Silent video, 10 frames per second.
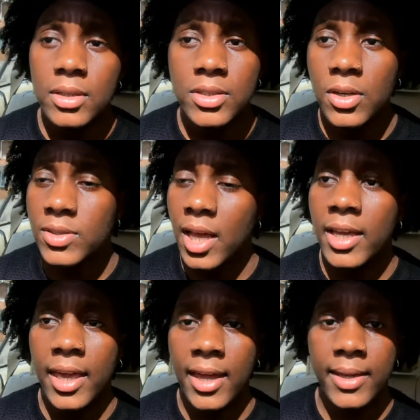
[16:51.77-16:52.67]
So I was like,
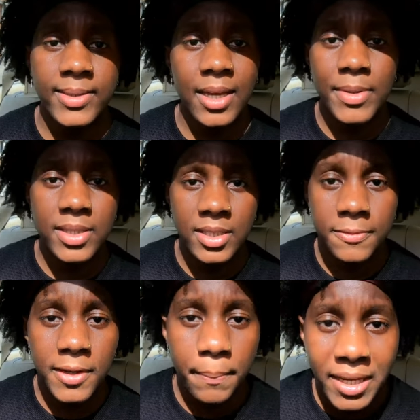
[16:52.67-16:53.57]
okay. They sent me to this
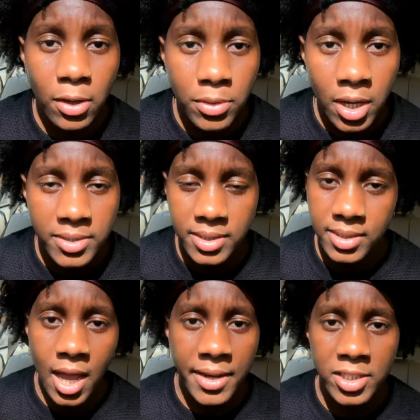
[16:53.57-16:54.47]
Filipino nurse, this
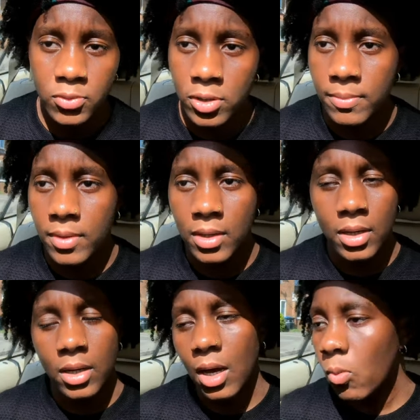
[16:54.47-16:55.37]
guy in his room.
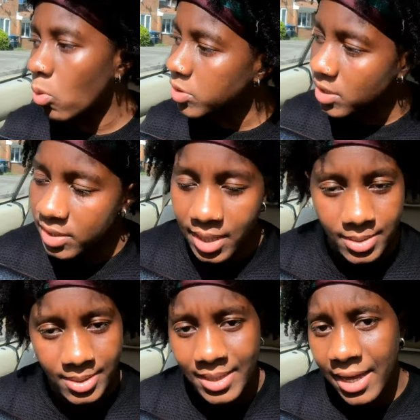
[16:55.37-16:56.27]
I walked into there,
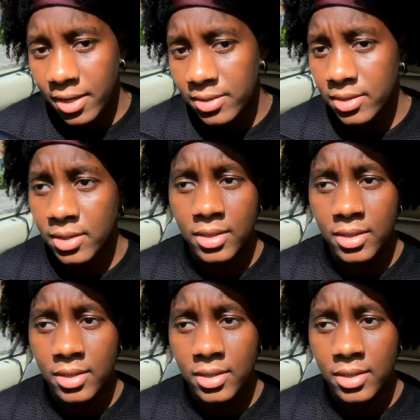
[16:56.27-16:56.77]
staggered.